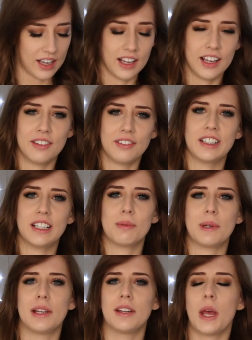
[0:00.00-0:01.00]
I have really
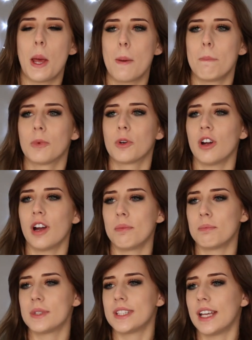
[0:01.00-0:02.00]
bad
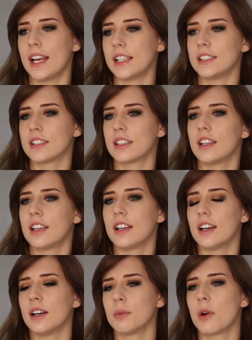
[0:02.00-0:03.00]
cramps and
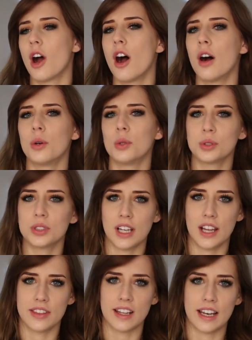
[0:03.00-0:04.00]
I'm cold,
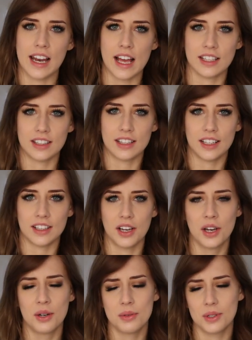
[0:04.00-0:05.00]
and the last thing
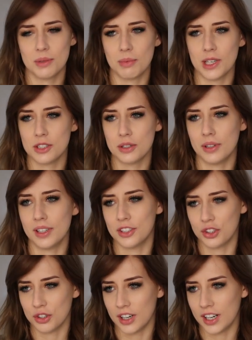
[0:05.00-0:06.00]
I want to be doing is
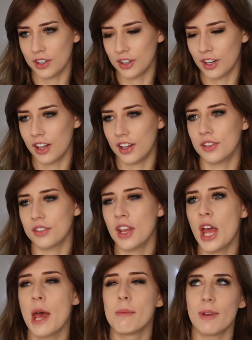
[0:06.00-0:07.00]
trying on clothes.
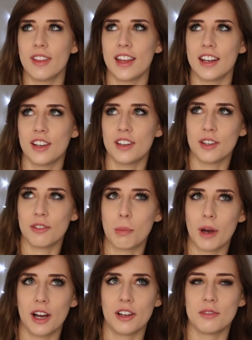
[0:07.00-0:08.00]
But then another
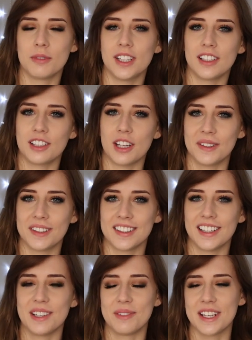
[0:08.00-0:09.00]
part of me is so
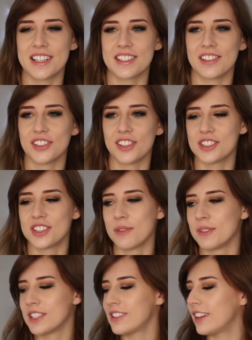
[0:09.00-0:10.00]
excited because I've got so
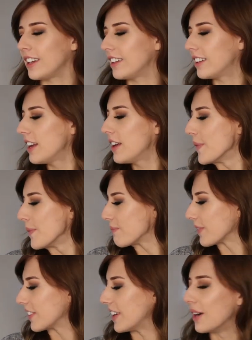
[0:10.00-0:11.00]
much things
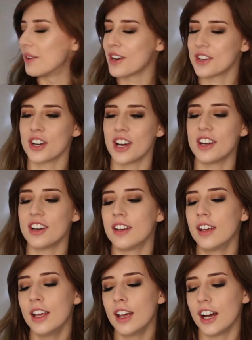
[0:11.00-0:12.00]
that I want to try
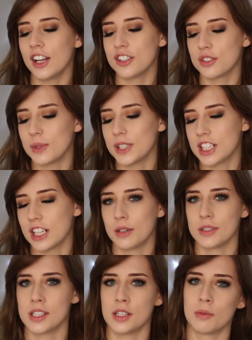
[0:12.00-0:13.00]
on. I just wish that I
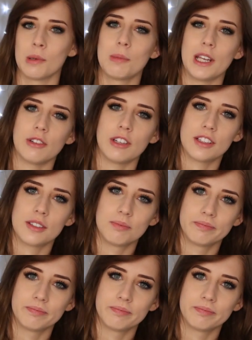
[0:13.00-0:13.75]
wasn't on my period.